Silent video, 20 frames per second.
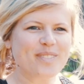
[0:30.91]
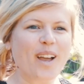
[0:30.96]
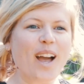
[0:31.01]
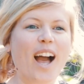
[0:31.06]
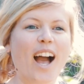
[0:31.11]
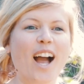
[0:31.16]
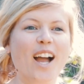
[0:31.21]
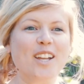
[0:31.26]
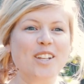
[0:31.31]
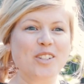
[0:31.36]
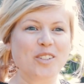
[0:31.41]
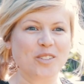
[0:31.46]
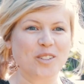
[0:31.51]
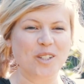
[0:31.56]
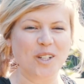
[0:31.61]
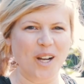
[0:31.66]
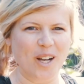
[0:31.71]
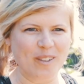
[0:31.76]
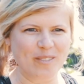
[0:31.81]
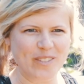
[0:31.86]
I
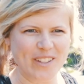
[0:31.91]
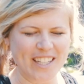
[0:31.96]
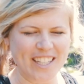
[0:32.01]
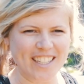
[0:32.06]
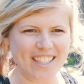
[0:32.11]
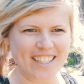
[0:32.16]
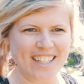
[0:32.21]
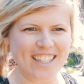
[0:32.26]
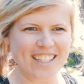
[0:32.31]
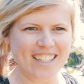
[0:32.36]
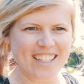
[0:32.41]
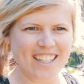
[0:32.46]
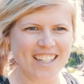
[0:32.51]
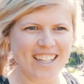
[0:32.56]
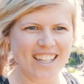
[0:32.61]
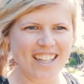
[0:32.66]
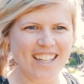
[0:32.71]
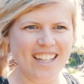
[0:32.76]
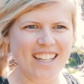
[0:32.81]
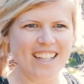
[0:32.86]
grew up in
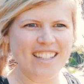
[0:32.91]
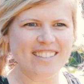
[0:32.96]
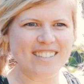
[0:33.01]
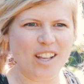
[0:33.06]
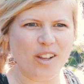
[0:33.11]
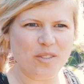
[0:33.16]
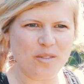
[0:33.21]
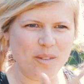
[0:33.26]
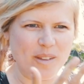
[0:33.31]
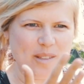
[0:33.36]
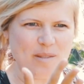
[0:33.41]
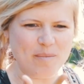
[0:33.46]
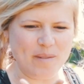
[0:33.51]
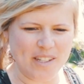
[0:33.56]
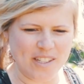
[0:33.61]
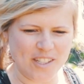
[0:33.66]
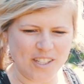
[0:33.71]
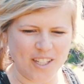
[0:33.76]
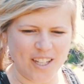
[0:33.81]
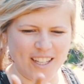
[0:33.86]
Southwest
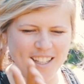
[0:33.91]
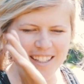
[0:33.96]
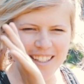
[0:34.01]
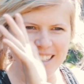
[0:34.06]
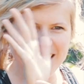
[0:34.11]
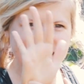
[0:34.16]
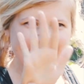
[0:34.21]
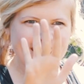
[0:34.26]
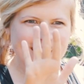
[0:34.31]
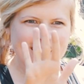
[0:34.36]
Michigan,